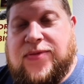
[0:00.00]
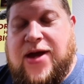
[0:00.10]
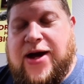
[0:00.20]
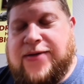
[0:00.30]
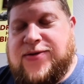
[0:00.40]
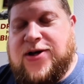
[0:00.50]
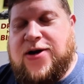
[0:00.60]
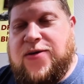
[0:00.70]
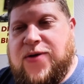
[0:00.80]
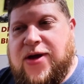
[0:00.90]
Yeah,
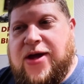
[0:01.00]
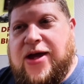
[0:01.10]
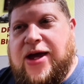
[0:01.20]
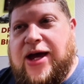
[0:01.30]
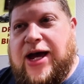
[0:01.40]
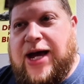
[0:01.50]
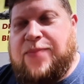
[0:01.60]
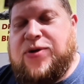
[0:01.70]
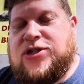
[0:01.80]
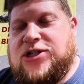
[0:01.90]
so
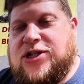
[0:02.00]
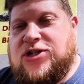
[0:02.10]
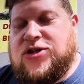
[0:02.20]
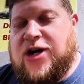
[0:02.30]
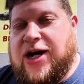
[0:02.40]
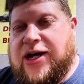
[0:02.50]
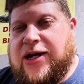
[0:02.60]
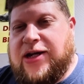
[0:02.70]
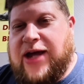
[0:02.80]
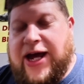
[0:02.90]
uh, purchased a truck.
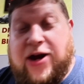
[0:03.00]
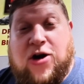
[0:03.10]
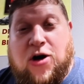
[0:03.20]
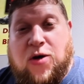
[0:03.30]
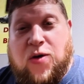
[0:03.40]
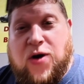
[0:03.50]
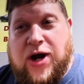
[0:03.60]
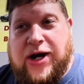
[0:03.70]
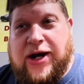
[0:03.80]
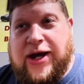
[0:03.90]
I got a call
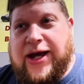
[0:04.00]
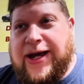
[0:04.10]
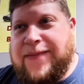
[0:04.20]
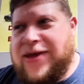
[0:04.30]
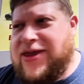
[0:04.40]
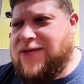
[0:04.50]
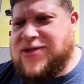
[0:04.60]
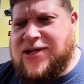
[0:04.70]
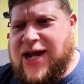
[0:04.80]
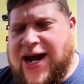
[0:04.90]
on, uh, I think it was
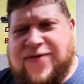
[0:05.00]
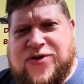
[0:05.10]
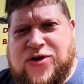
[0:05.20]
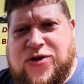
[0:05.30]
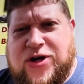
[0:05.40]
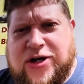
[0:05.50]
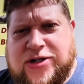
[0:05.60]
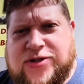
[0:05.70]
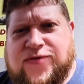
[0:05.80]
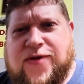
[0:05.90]
the day after New
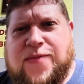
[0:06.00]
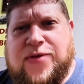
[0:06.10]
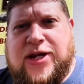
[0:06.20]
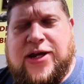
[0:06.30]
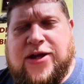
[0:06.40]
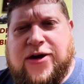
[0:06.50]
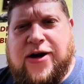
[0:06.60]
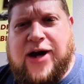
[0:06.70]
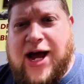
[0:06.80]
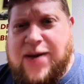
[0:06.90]
Year's from the
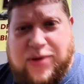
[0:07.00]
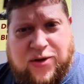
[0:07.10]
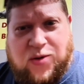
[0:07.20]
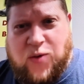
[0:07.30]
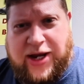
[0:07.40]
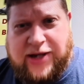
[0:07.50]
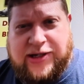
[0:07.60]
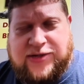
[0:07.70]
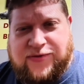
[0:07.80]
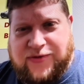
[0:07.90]
dealer, and I had been on a wait
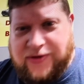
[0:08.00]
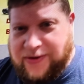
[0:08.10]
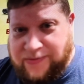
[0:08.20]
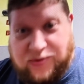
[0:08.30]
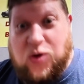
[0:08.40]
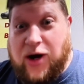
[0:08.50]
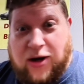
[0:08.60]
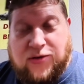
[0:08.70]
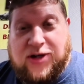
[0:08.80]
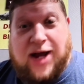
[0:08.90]
list for quite a
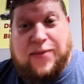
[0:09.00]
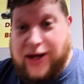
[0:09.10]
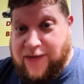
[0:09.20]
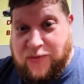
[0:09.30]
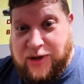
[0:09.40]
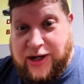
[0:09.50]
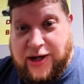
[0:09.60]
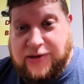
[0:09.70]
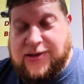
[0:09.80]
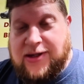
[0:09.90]
long time, like everybody
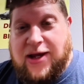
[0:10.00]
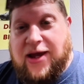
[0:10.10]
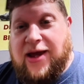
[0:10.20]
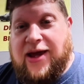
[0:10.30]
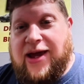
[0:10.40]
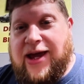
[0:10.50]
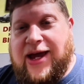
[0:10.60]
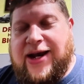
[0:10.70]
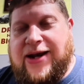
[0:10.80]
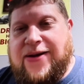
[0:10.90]
else.
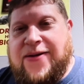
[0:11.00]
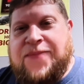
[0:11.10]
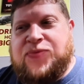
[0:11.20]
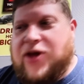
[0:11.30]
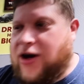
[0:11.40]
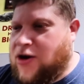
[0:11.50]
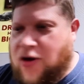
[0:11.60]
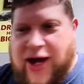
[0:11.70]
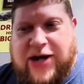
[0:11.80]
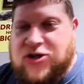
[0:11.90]
And got a
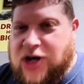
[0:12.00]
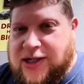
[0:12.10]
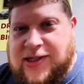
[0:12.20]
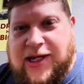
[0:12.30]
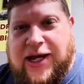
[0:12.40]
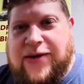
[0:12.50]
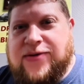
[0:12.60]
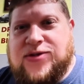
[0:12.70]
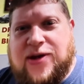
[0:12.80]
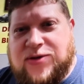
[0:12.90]
call, hey, your truck's in.
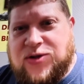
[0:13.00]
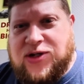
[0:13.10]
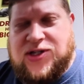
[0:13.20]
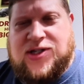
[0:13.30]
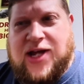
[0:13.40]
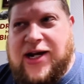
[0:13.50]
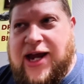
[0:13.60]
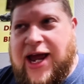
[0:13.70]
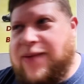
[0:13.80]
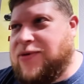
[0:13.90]
So that was on
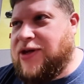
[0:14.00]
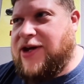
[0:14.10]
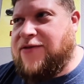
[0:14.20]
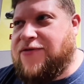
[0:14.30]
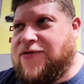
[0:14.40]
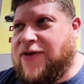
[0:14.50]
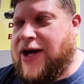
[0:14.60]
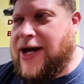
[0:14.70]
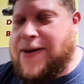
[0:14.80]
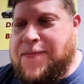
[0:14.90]
Sunday, I believe.
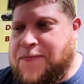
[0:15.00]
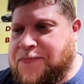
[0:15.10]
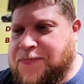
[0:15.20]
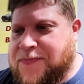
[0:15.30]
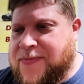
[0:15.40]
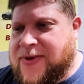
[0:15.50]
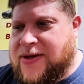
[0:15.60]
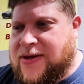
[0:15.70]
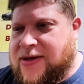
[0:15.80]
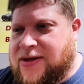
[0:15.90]
Um,
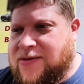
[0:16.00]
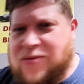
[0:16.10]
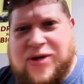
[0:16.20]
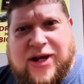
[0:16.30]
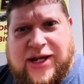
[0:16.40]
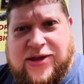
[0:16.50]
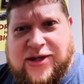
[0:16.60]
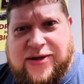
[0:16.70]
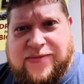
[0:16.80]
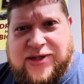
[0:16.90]
it would have been like
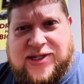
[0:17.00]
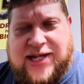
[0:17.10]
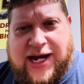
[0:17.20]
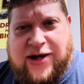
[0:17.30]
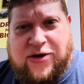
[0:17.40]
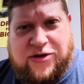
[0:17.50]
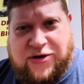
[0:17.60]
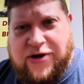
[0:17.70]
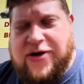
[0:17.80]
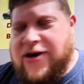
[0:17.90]
the, the second or
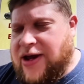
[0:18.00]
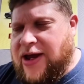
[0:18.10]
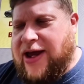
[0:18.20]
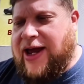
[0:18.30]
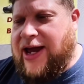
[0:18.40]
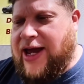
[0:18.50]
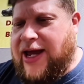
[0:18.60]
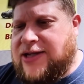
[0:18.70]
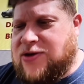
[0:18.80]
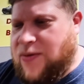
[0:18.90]
third.
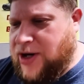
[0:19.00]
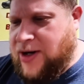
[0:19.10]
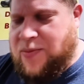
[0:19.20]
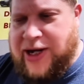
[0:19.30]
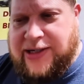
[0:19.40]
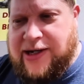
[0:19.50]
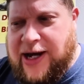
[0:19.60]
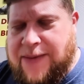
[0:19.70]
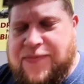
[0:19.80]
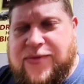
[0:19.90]
And so I went in and picked it
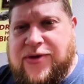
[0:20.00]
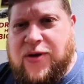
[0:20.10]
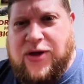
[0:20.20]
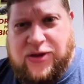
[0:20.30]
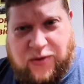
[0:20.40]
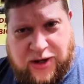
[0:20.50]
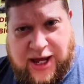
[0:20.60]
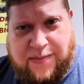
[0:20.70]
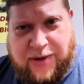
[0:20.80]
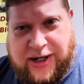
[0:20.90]
up on, on
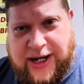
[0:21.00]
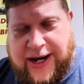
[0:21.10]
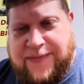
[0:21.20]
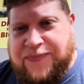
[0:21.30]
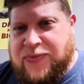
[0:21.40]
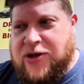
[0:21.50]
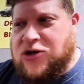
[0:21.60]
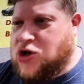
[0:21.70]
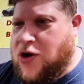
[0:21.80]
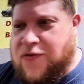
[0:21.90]
that Monday,
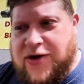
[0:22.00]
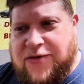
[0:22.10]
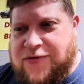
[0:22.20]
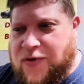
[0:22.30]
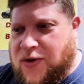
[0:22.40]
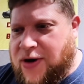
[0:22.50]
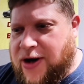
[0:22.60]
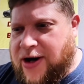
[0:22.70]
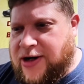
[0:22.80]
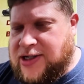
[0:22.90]
drove it
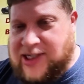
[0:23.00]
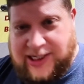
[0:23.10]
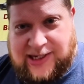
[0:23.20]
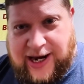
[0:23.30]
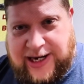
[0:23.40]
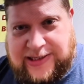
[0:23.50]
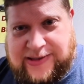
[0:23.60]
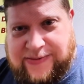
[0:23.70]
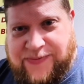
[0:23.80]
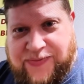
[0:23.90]
for six
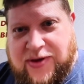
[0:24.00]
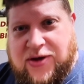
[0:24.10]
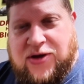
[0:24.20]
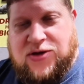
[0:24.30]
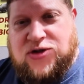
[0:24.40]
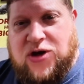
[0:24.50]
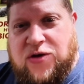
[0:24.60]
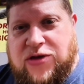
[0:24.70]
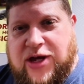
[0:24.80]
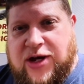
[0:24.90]
days
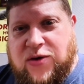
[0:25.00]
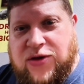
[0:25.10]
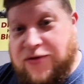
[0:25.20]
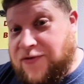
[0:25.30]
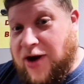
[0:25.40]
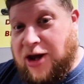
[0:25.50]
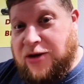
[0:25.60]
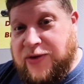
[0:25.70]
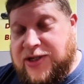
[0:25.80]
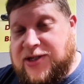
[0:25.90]
so then on the
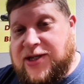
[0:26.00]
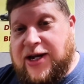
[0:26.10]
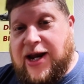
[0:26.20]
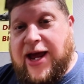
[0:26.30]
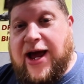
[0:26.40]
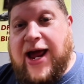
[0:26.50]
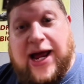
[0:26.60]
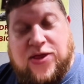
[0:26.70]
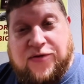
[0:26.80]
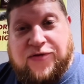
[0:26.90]
following Sunday, I
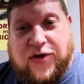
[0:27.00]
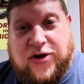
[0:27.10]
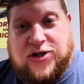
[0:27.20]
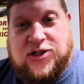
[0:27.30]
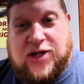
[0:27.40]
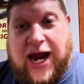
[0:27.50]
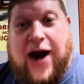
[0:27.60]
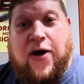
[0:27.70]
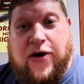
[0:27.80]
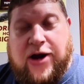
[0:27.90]
had the first
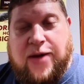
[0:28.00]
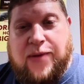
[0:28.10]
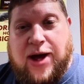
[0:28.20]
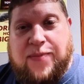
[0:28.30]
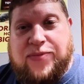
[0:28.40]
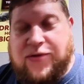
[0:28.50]
error come up.